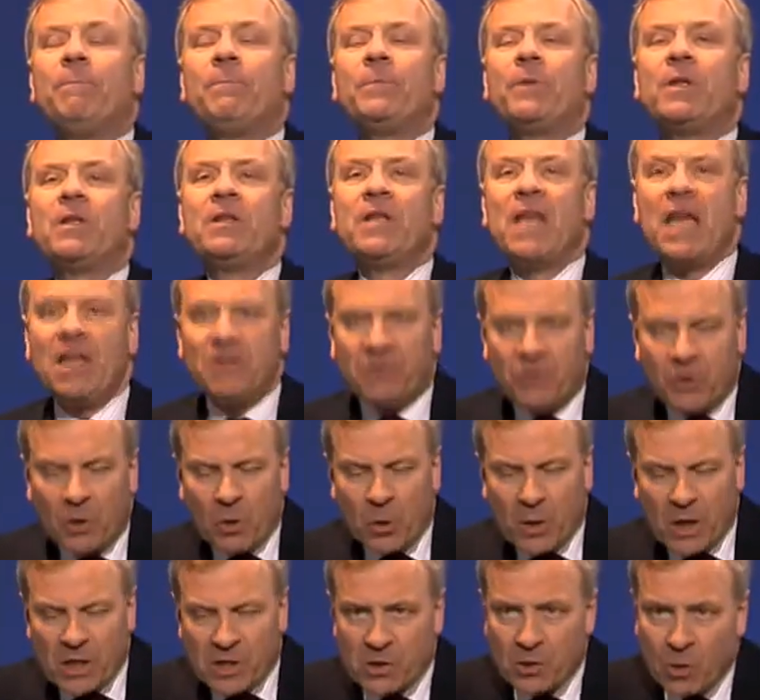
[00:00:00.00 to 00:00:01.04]
NATO
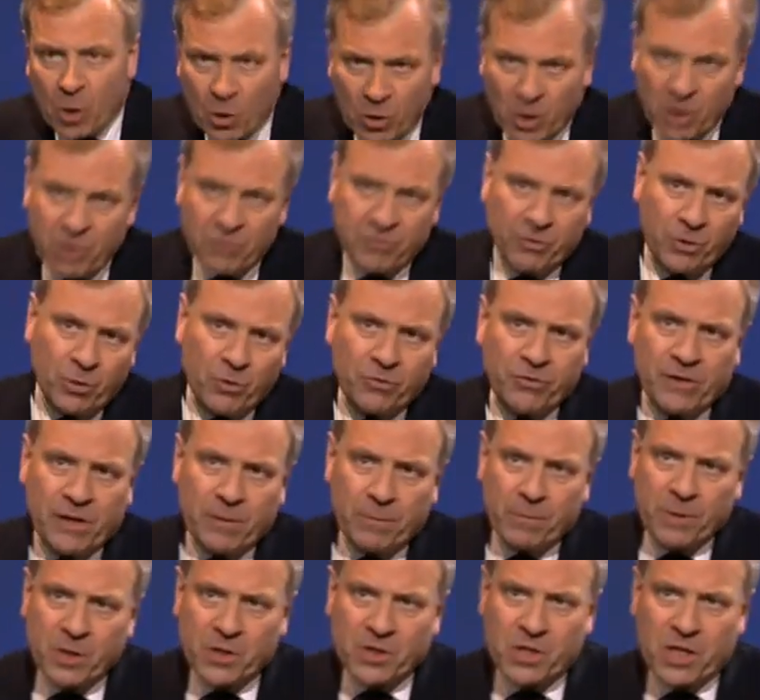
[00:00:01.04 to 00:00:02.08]
is not involved. Let
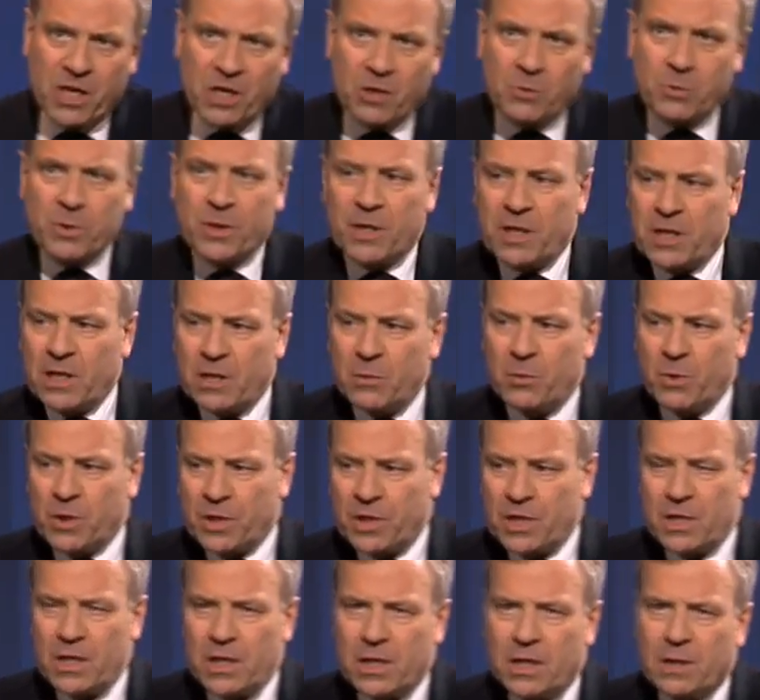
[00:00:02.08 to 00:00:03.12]
me start with
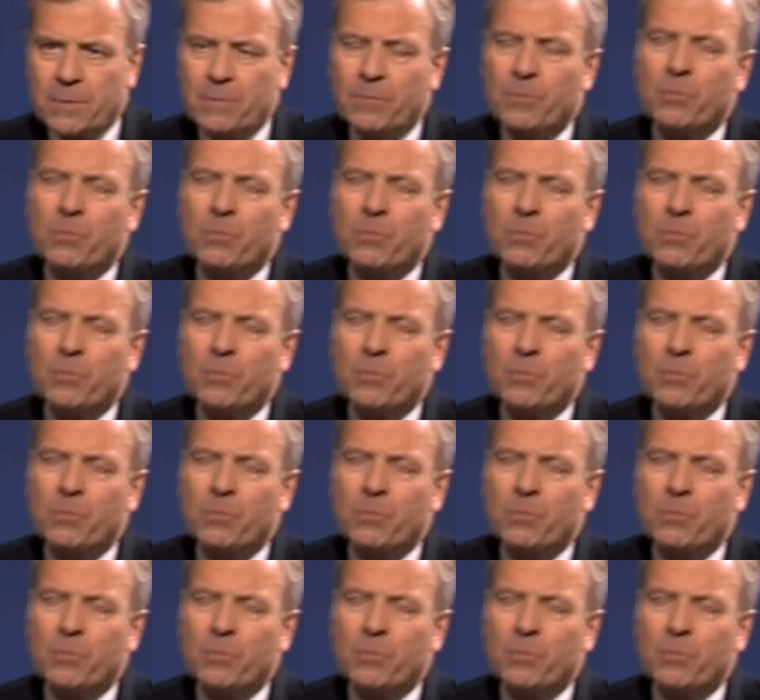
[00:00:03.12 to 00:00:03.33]
the